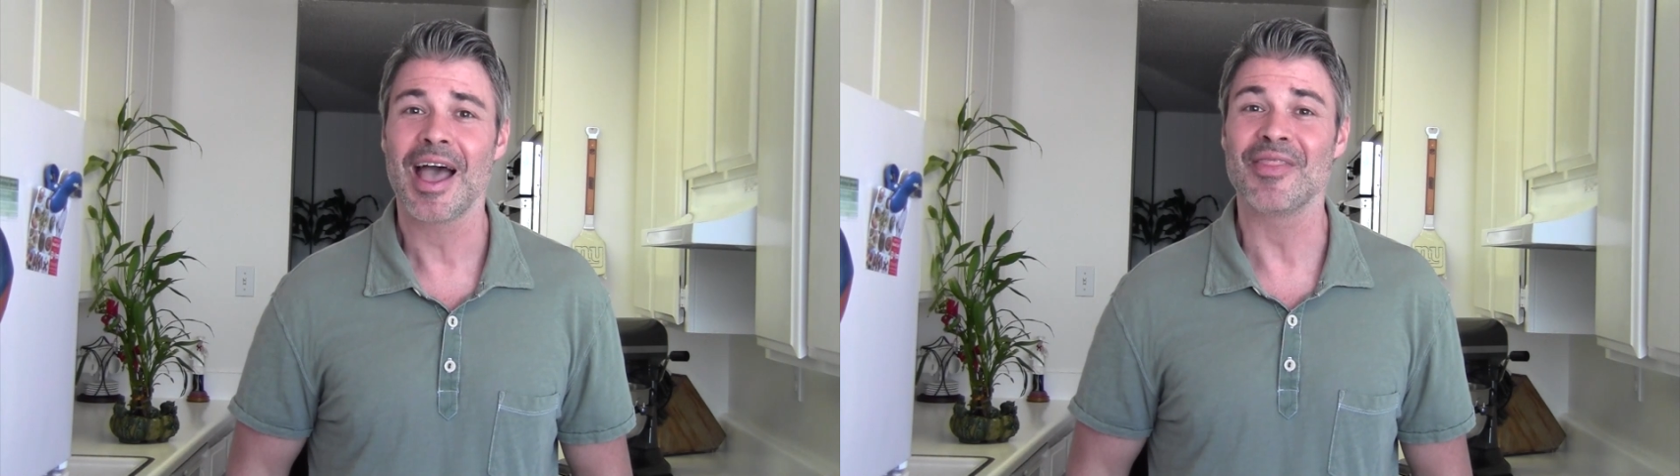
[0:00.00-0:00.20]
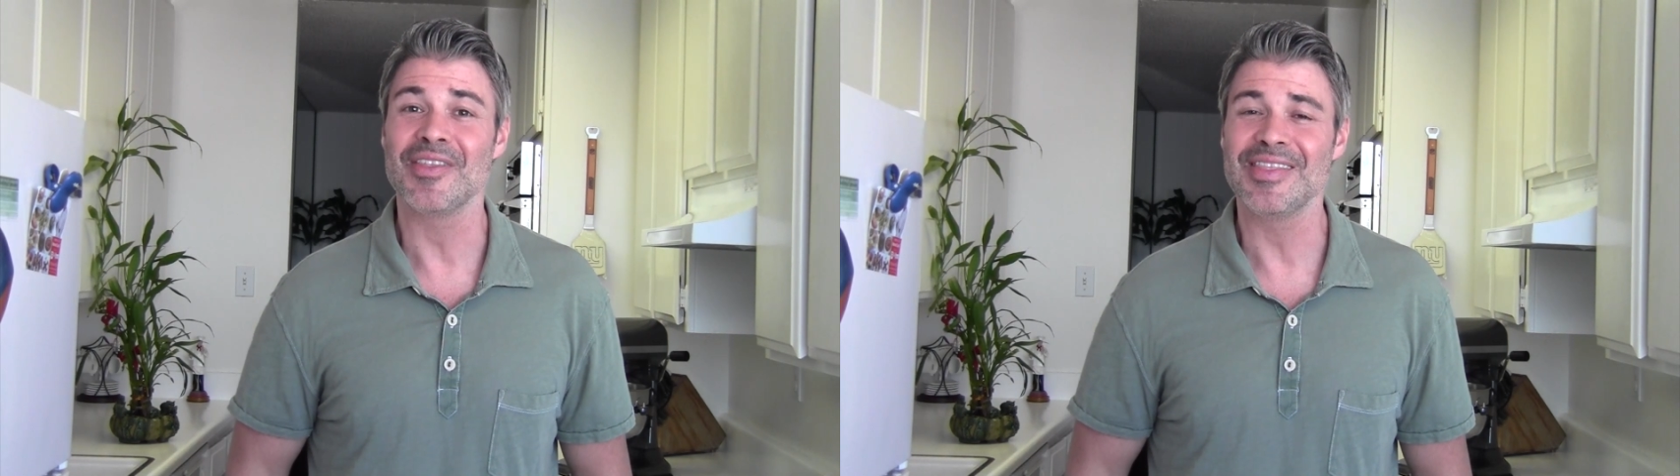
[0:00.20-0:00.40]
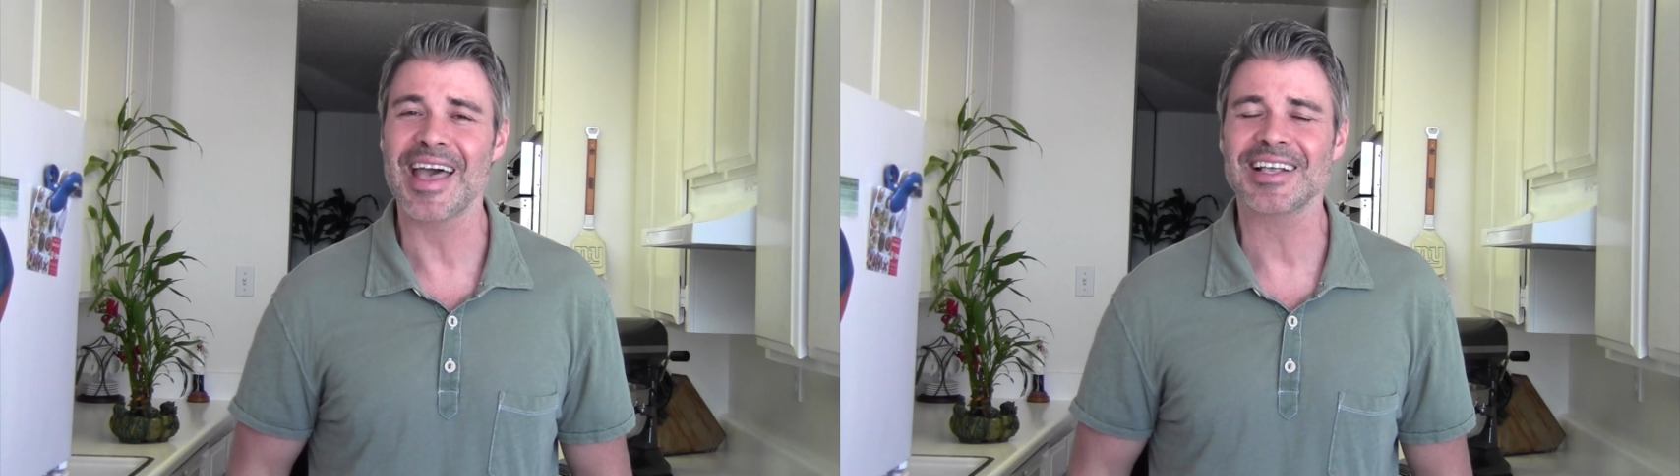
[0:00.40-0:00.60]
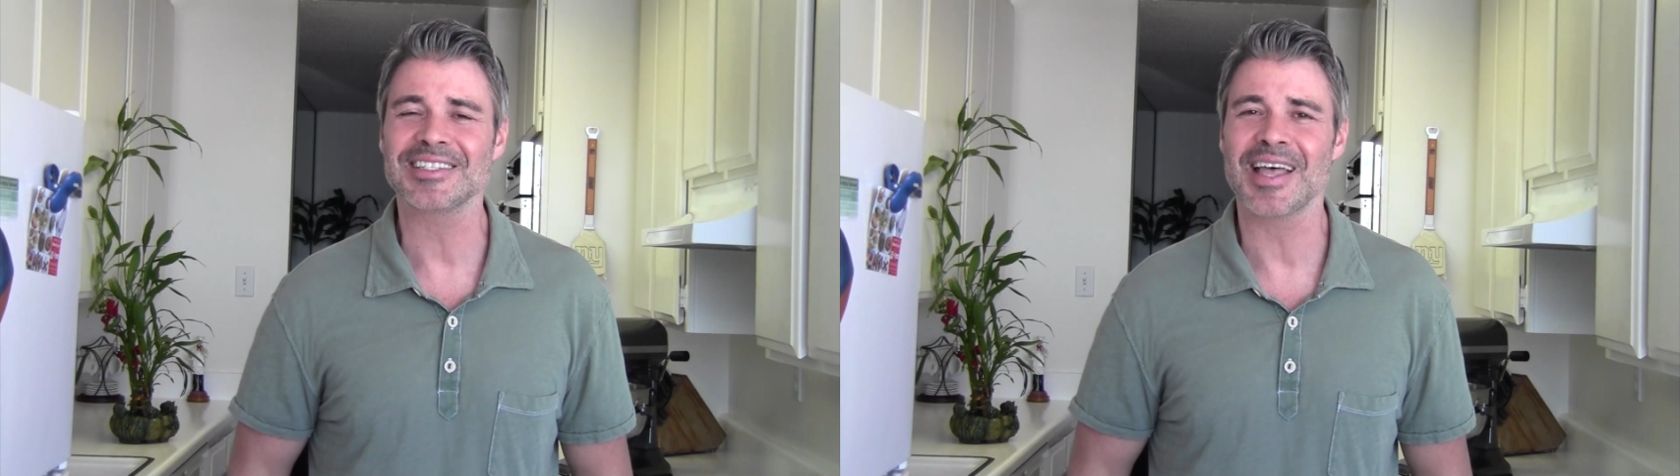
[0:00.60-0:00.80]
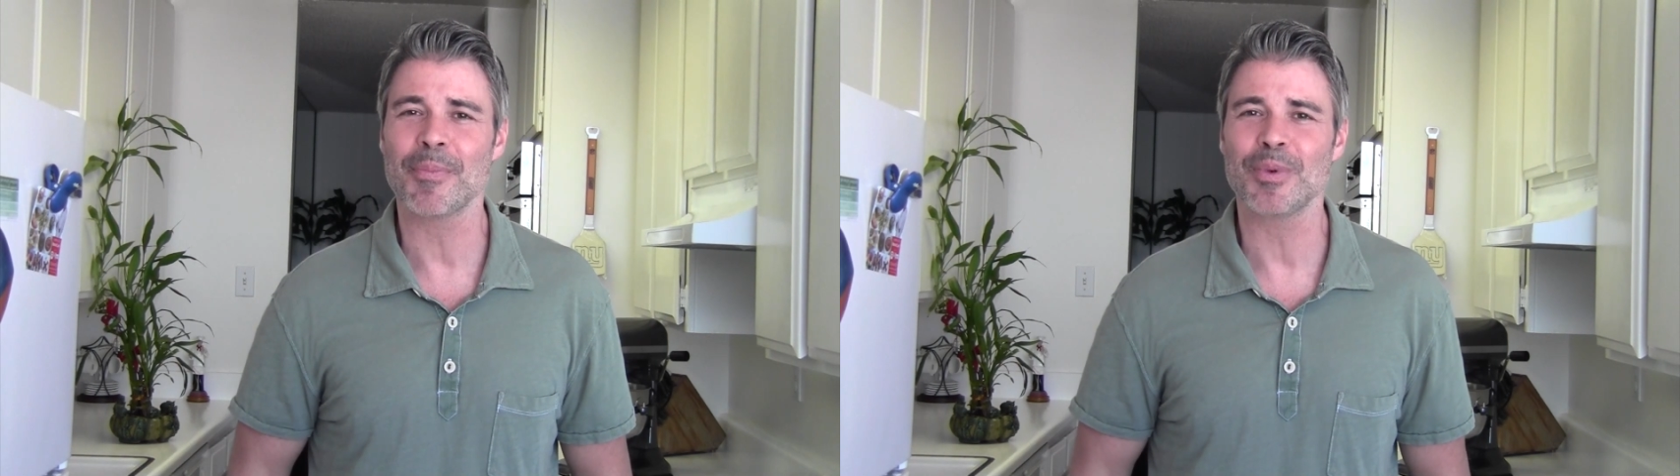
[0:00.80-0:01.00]
And the next
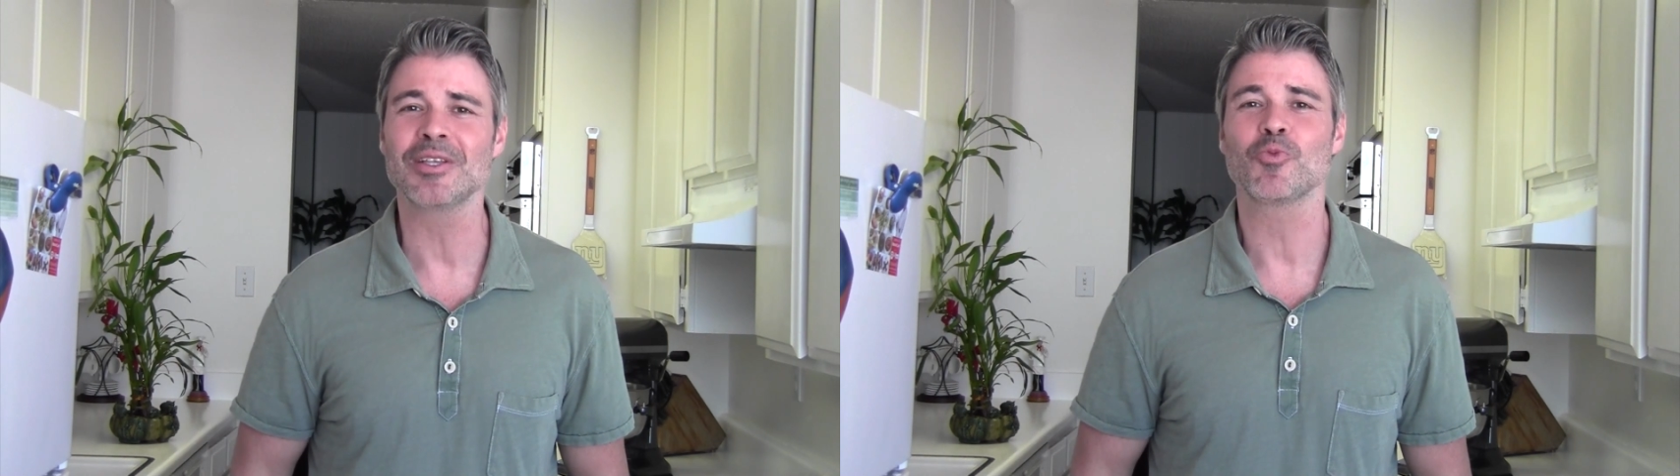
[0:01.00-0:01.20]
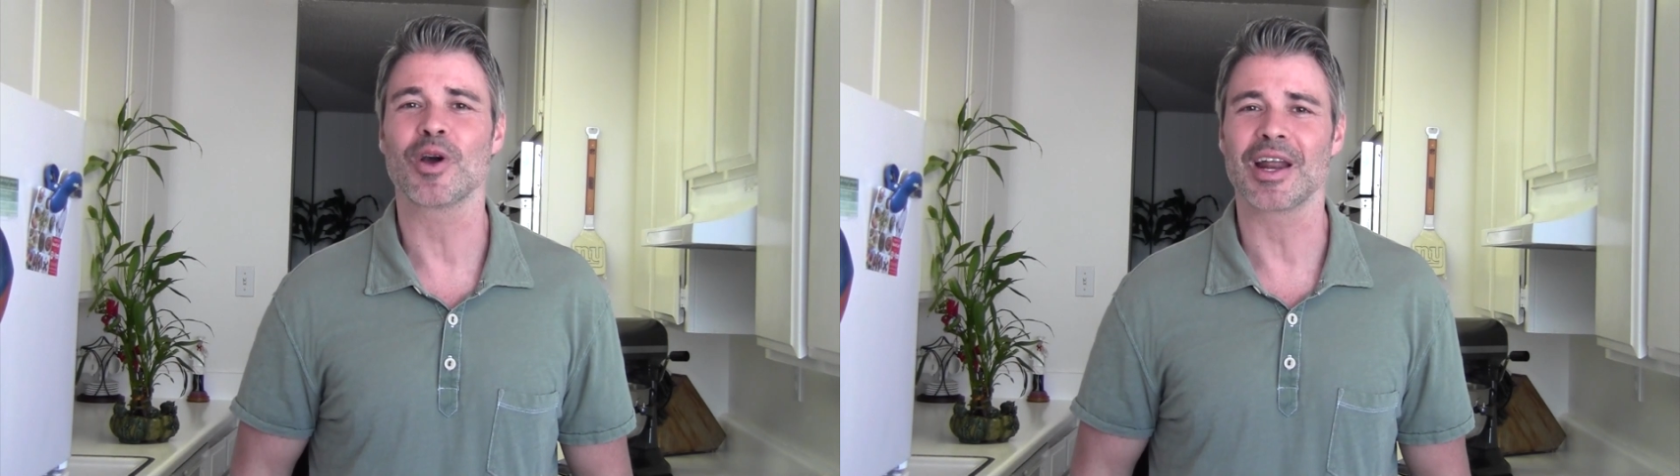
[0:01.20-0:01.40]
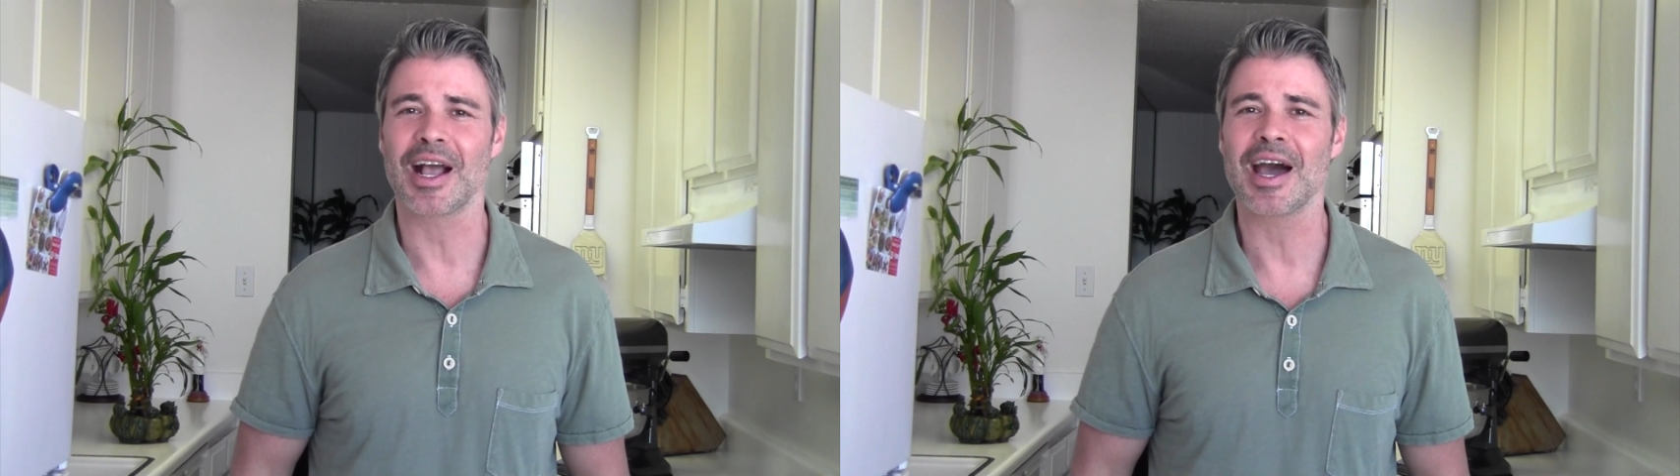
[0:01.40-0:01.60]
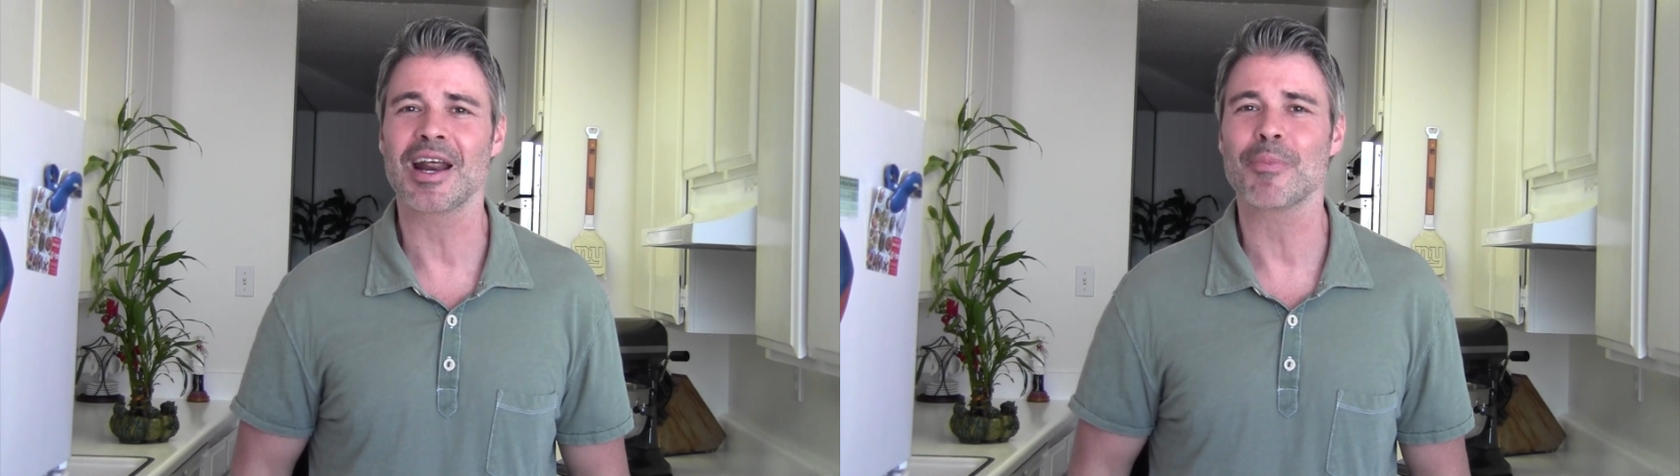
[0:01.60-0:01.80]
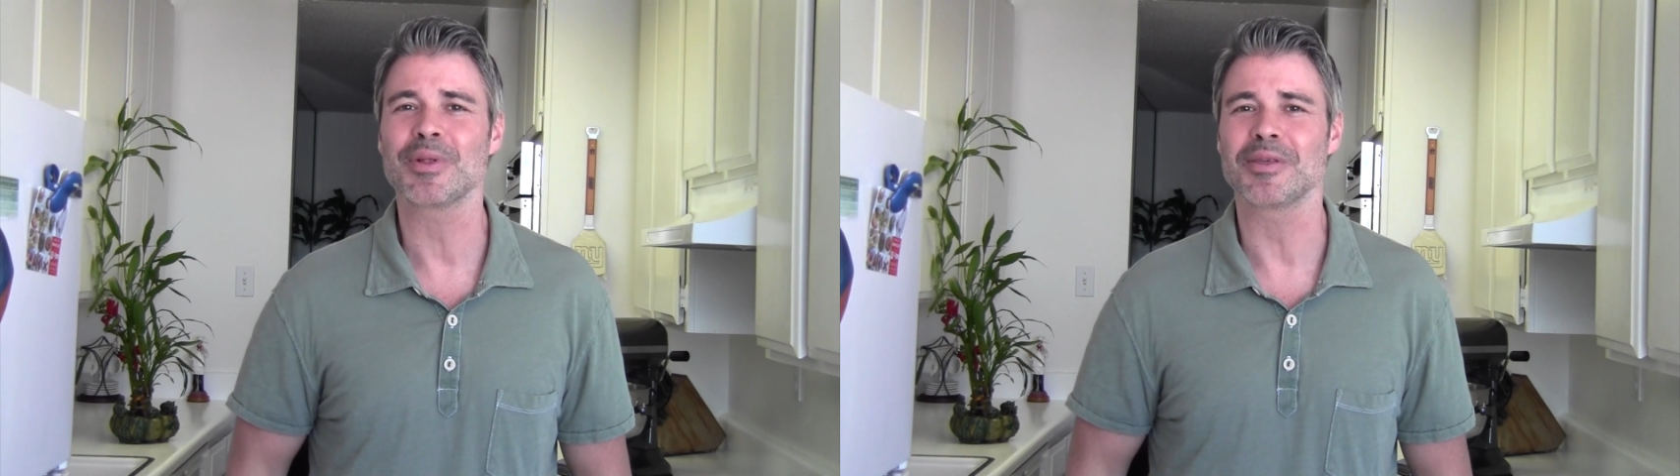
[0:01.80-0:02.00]
step is we're gonna cut it up